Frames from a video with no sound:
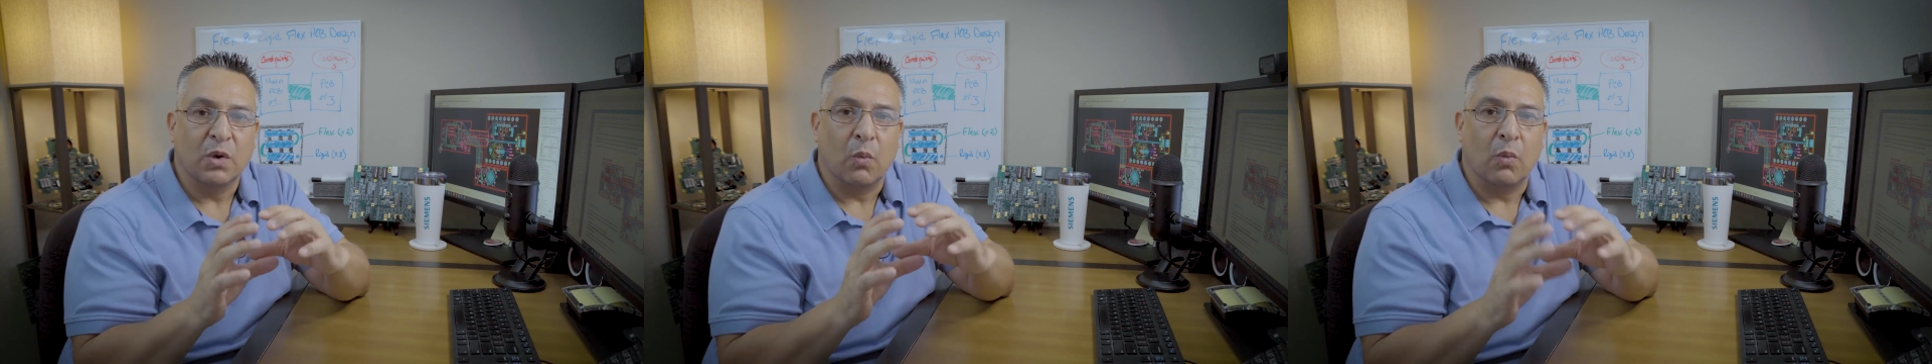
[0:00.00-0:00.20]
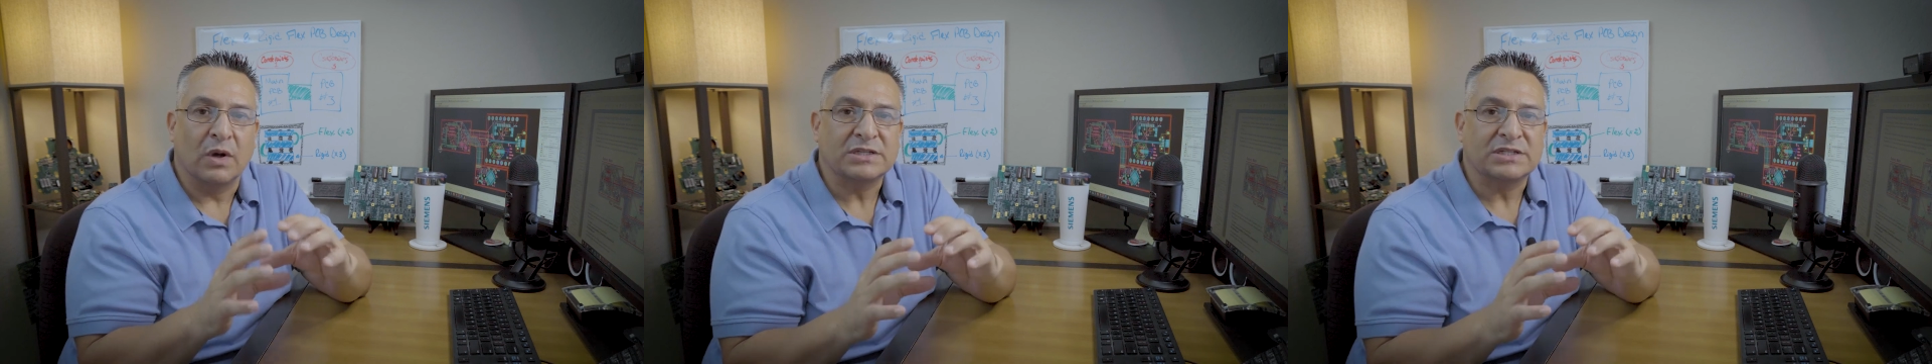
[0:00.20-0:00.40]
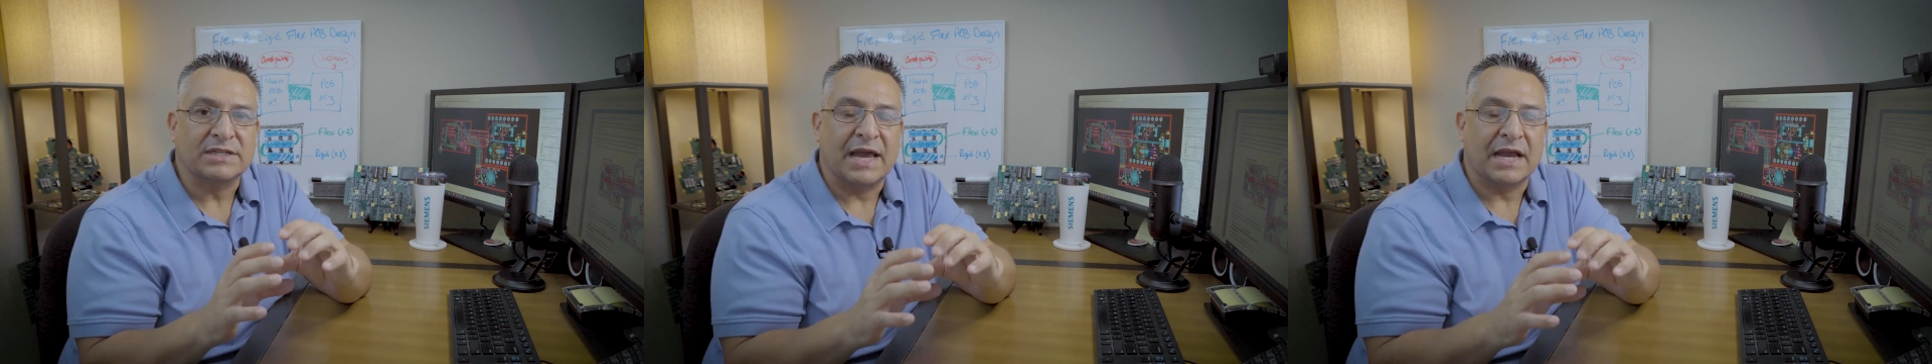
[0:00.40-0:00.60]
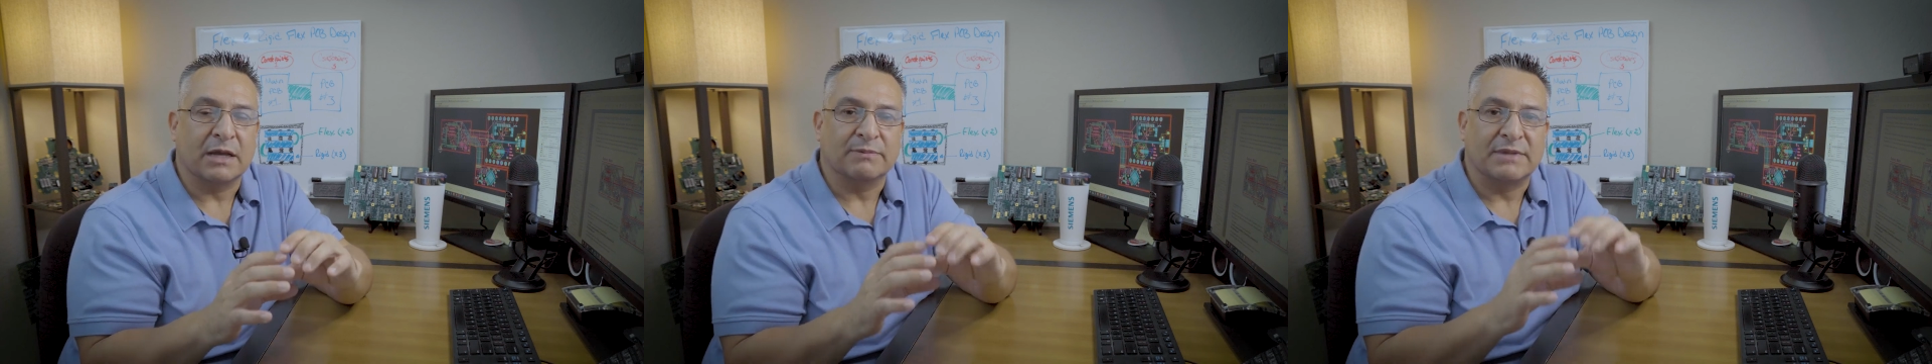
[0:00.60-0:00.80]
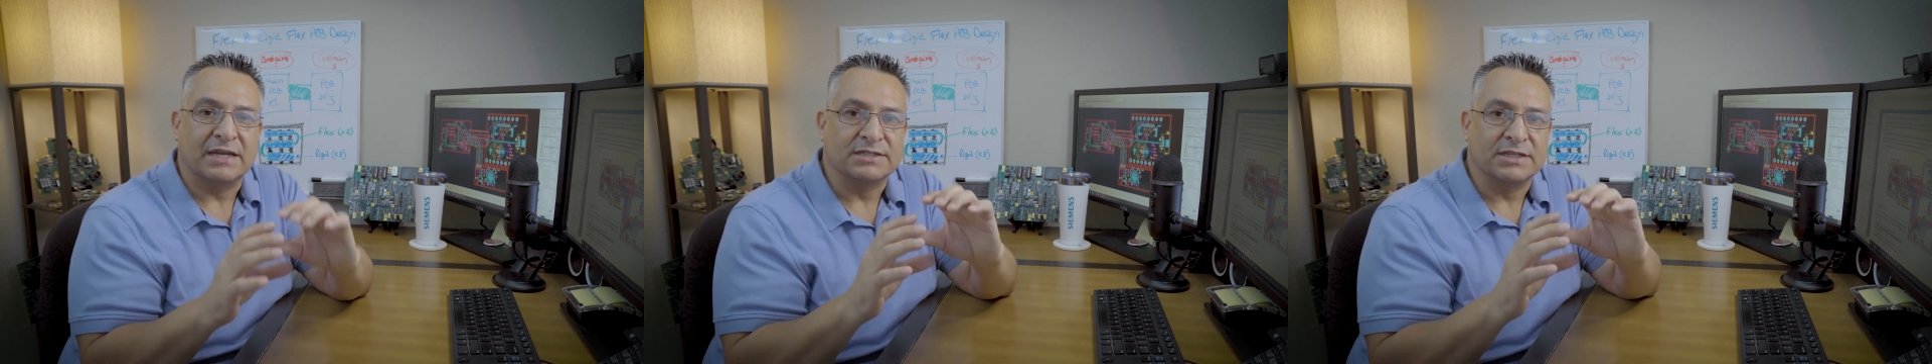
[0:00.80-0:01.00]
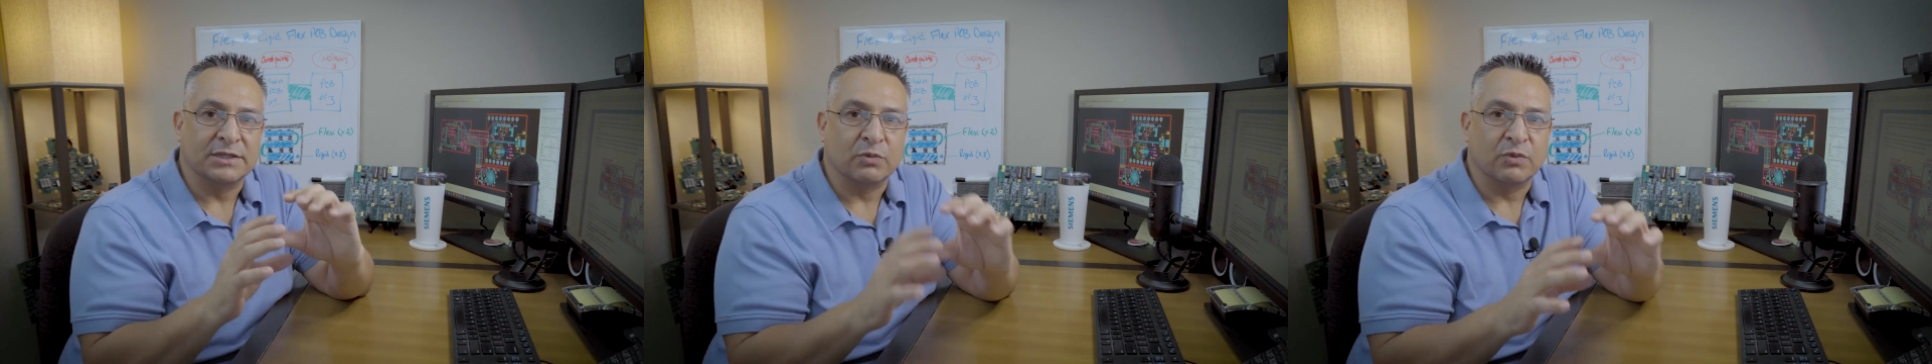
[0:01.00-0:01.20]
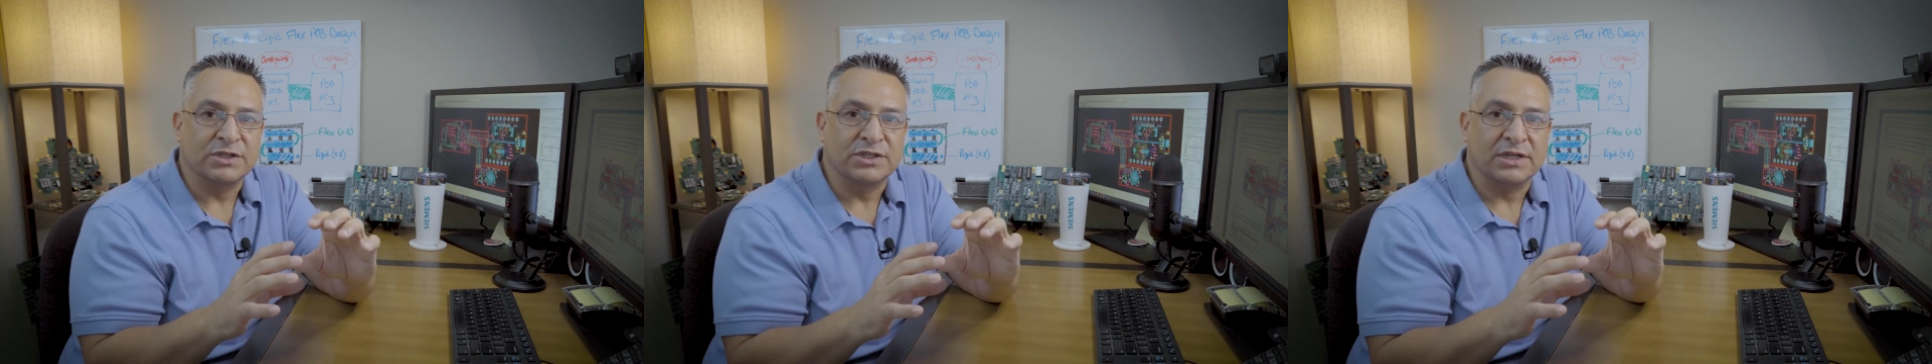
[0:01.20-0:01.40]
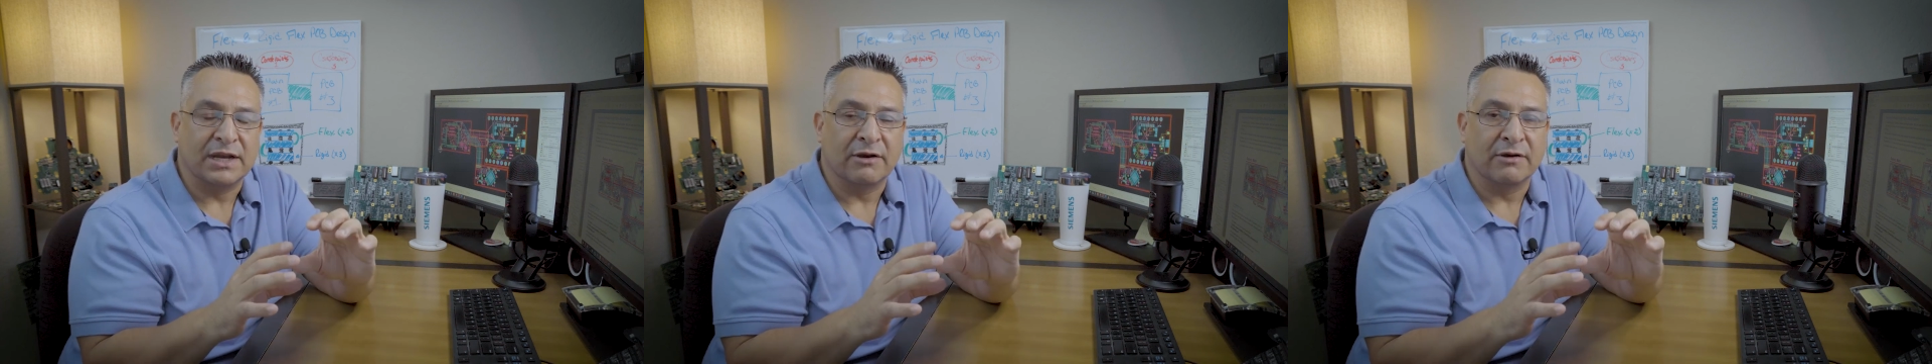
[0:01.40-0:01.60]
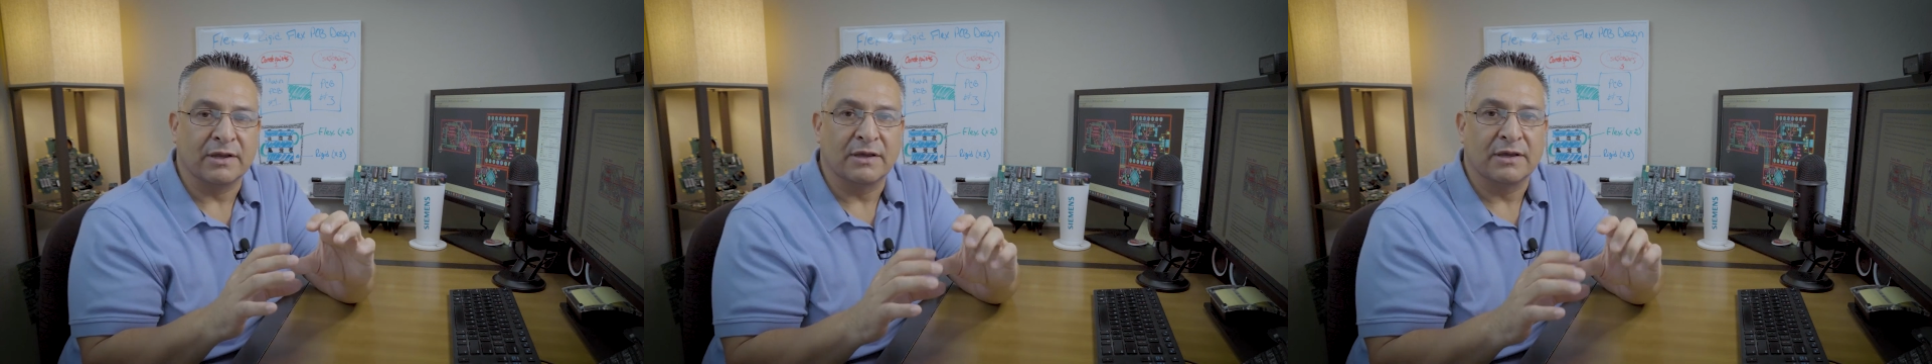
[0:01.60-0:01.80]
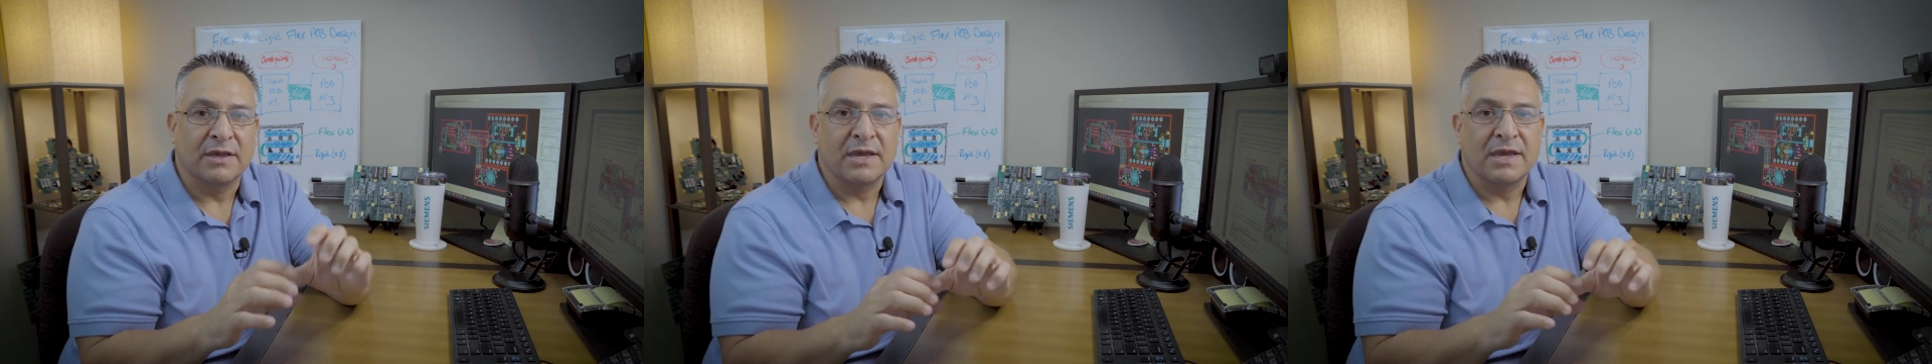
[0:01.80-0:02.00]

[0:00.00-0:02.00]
one stack-up that is in the rigid area,